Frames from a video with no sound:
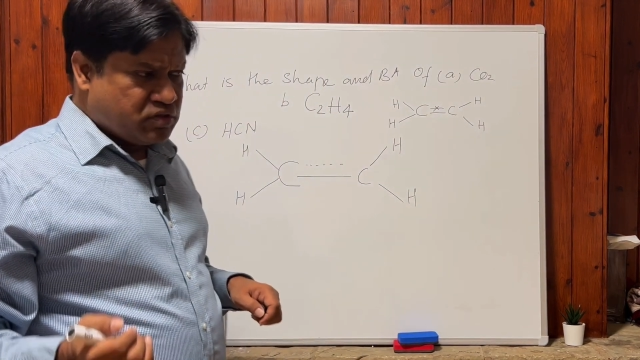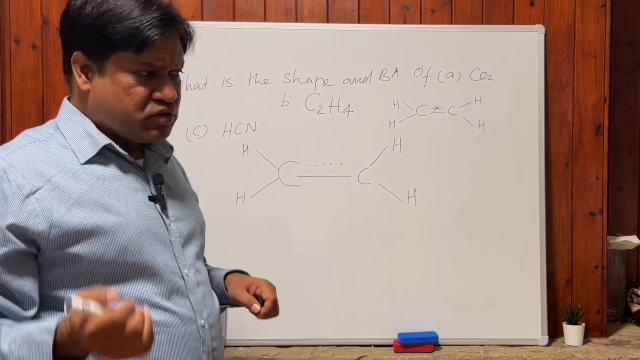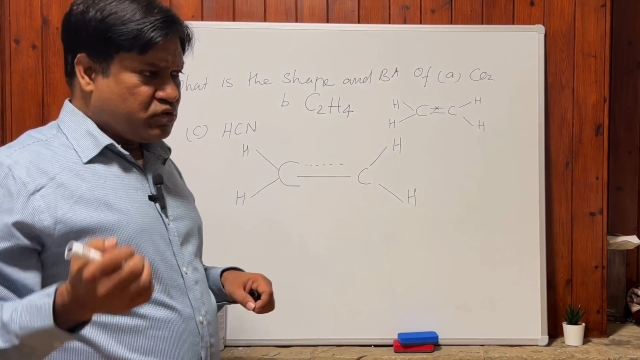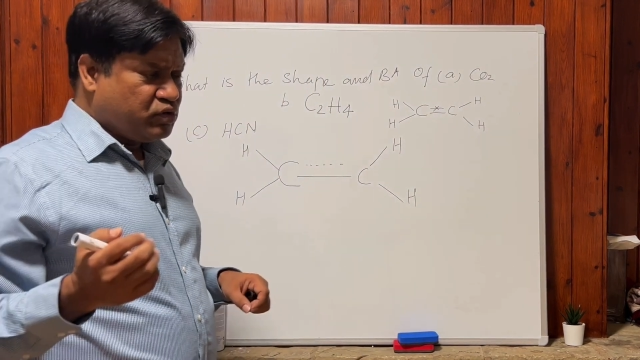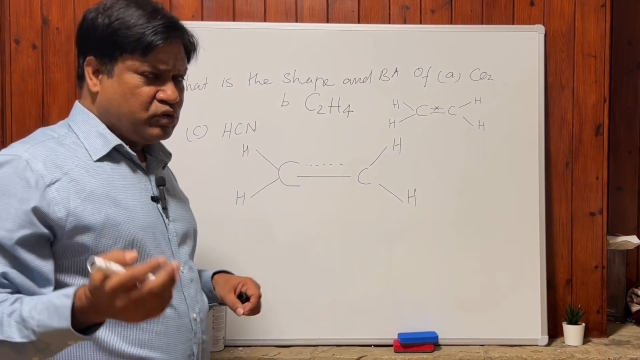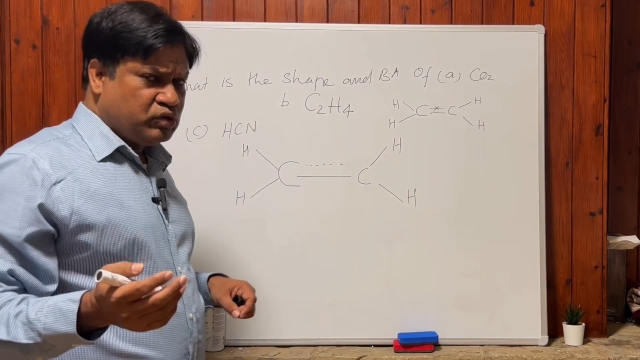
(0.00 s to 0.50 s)

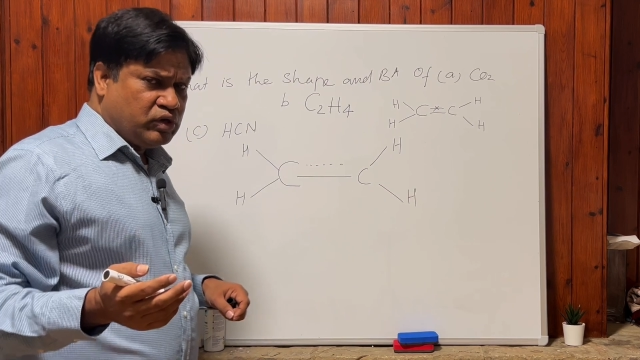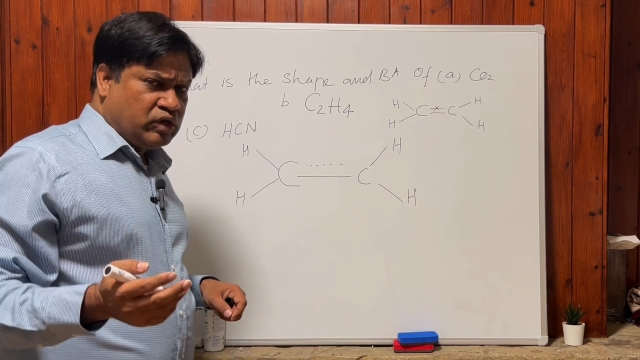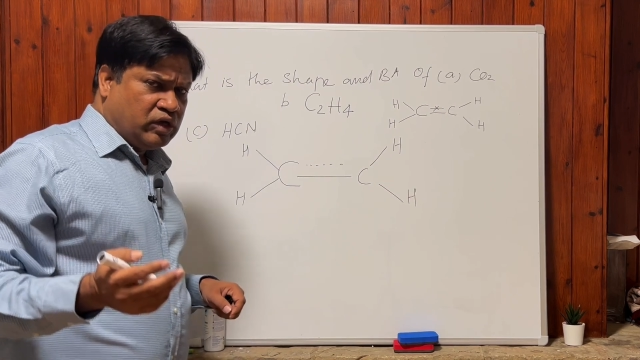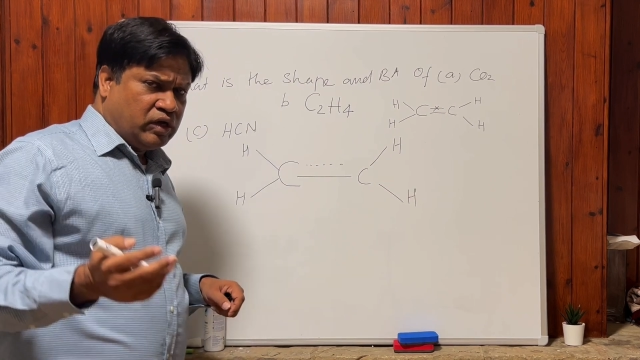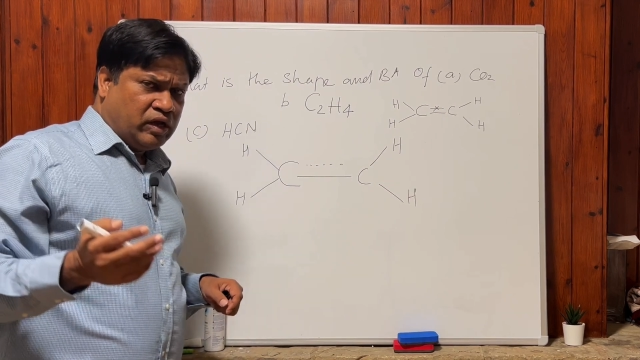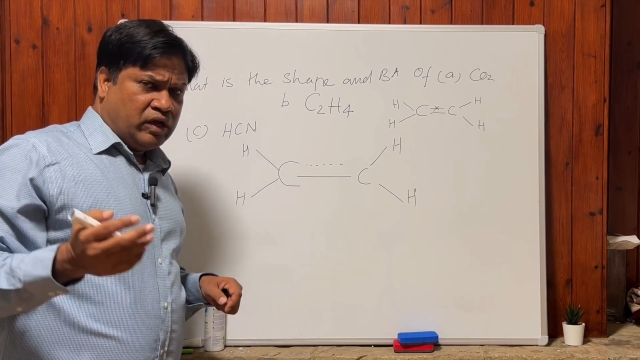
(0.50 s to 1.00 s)
So
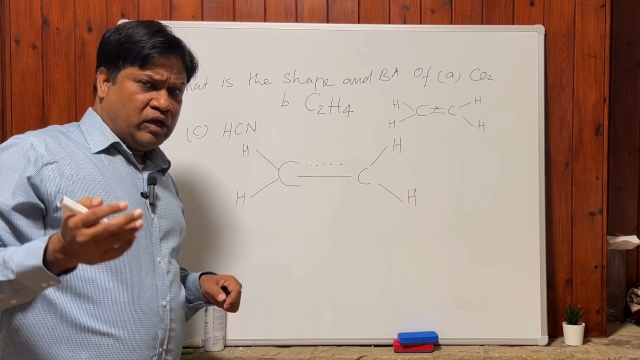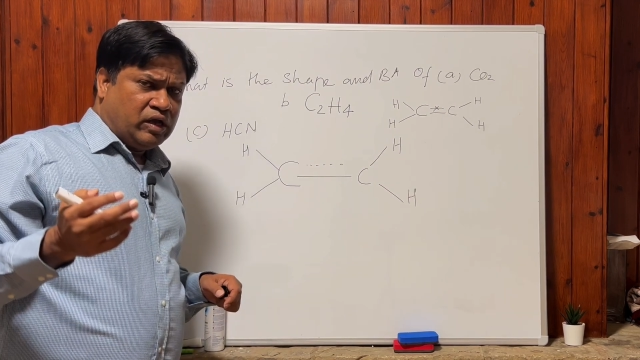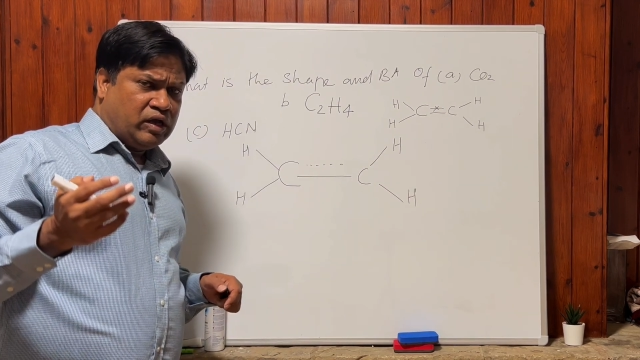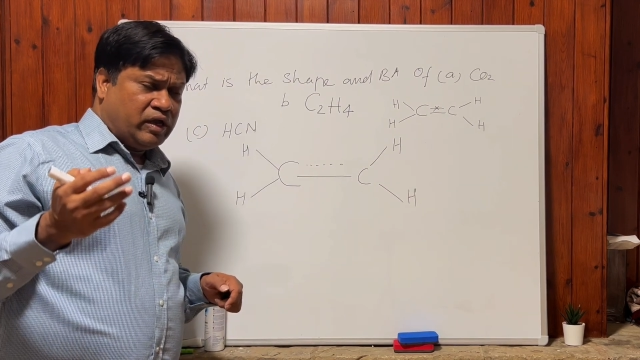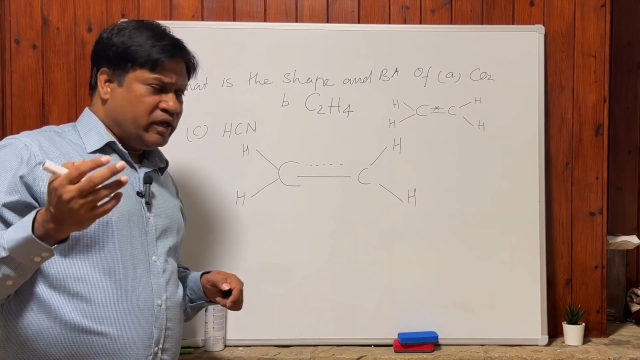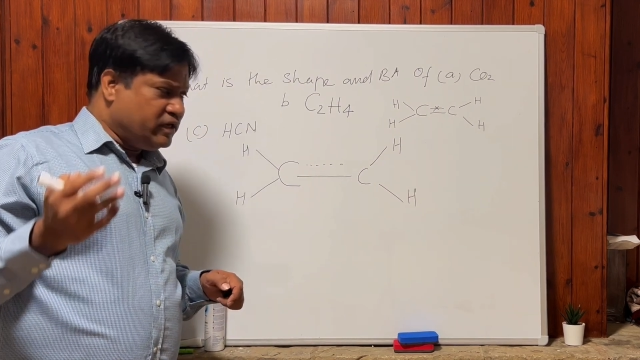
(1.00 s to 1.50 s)

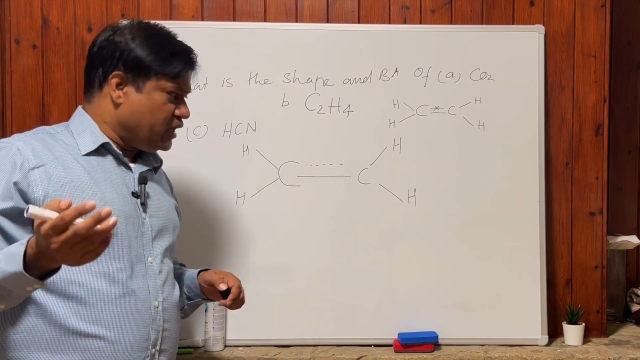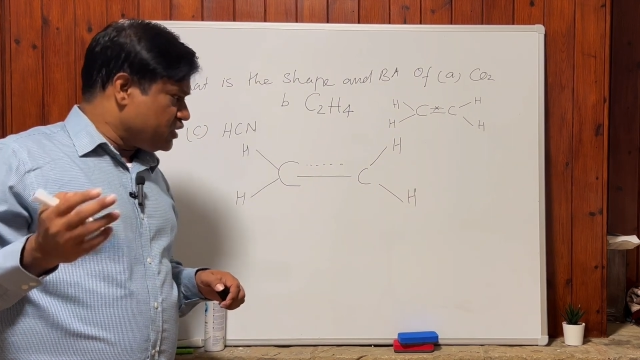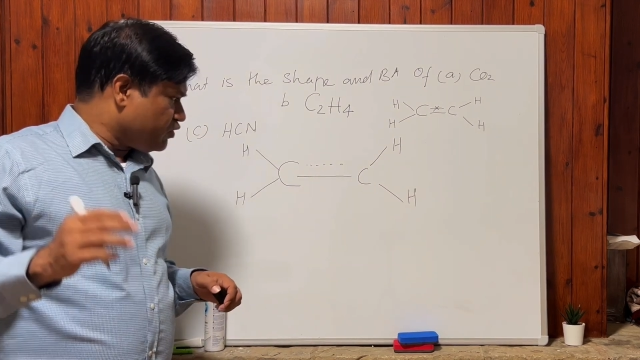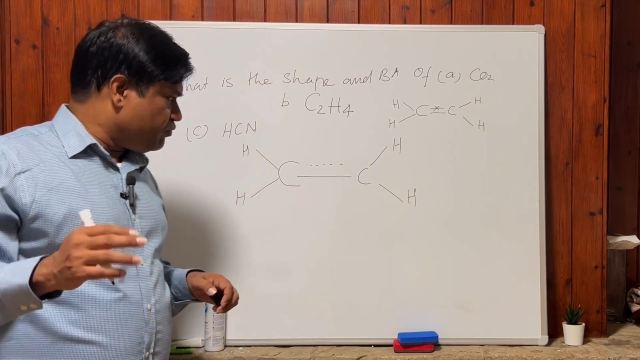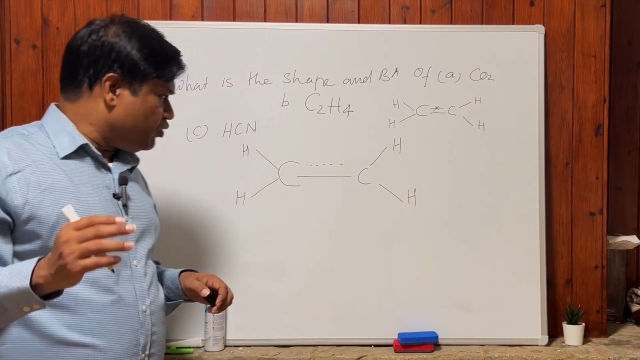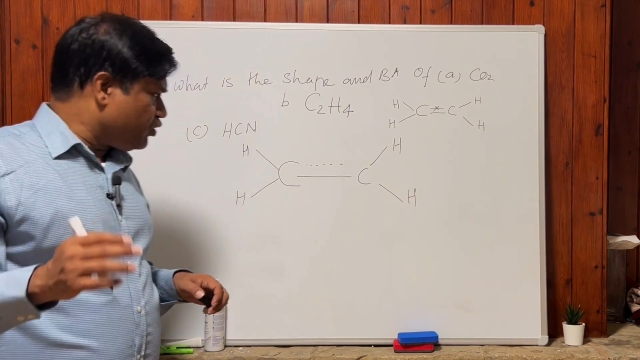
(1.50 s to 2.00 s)
in
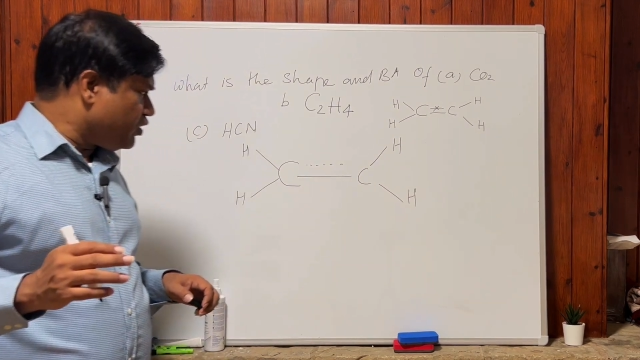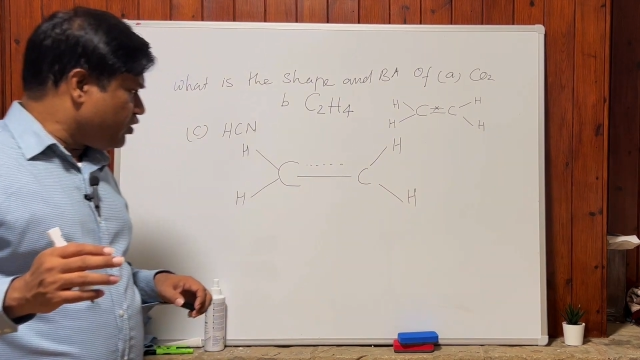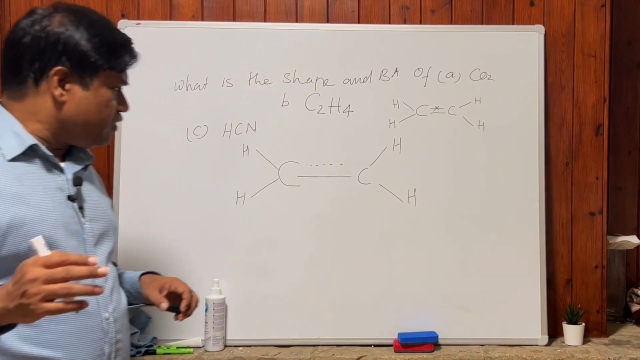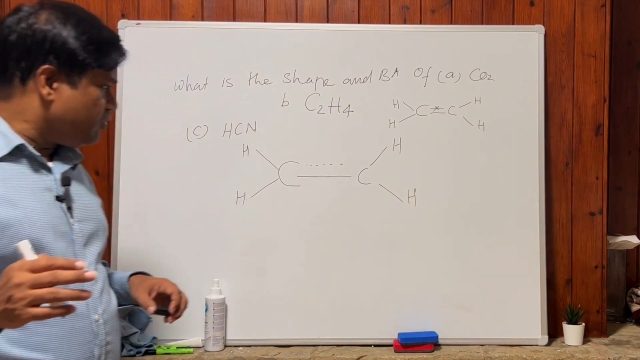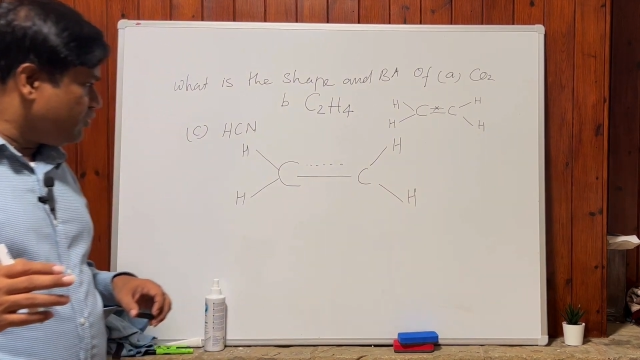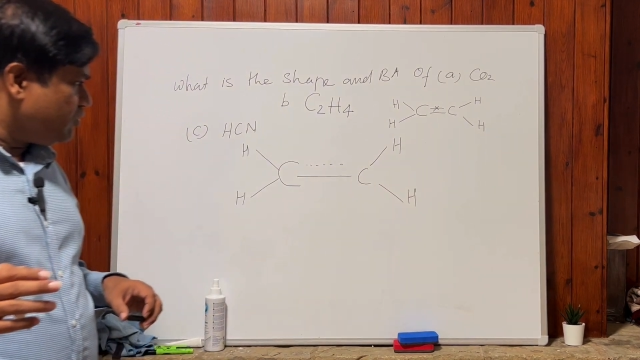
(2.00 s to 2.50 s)
case of
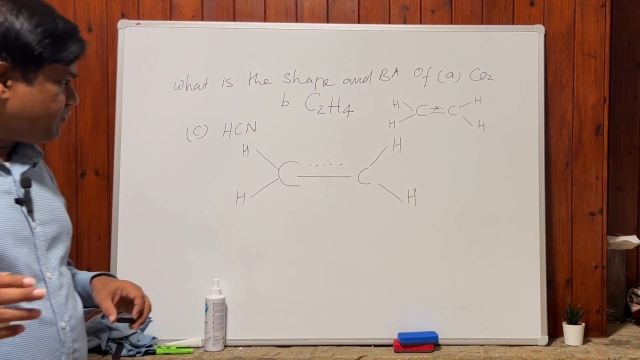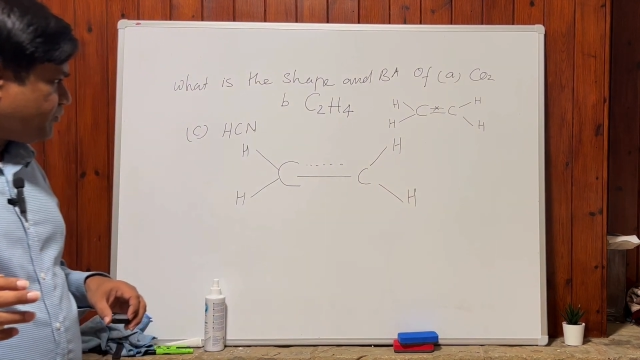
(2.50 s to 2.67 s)
boron,